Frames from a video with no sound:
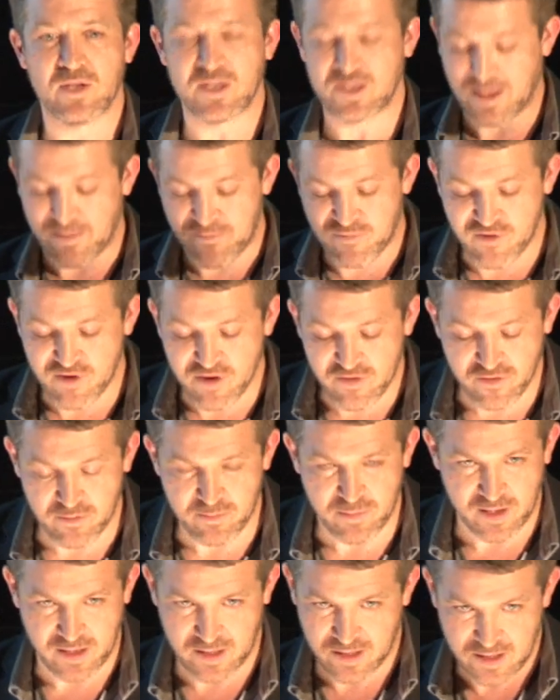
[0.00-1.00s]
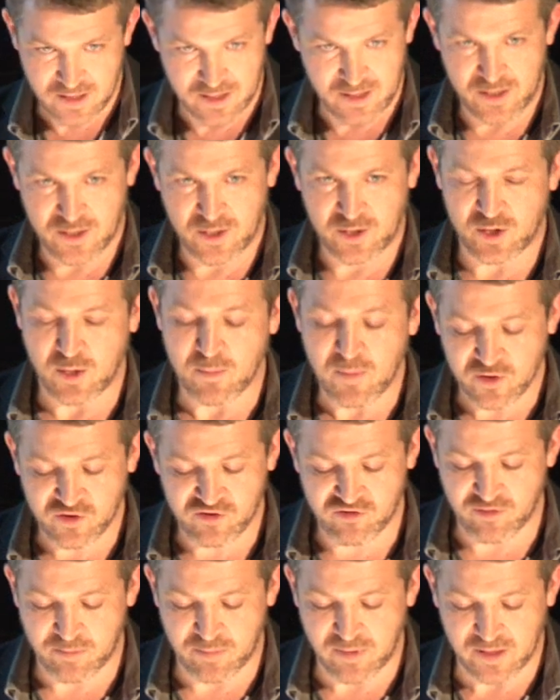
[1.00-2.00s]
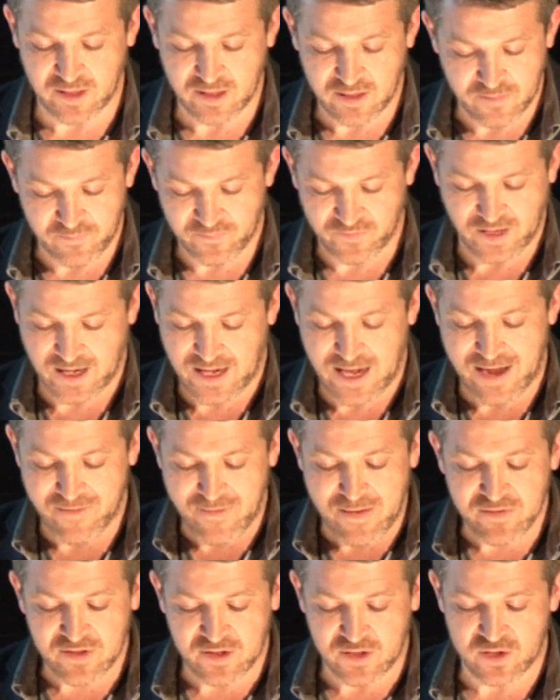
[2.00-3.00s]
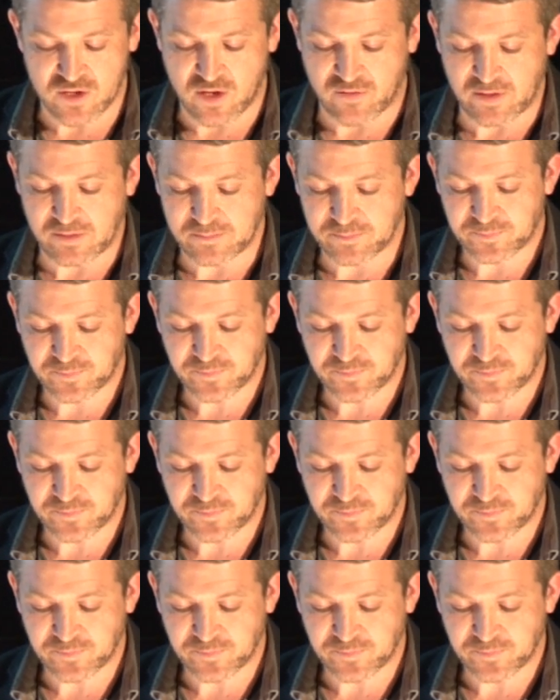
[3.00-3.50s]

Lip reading: Is that provably, demonstrably, can I have evidence of it?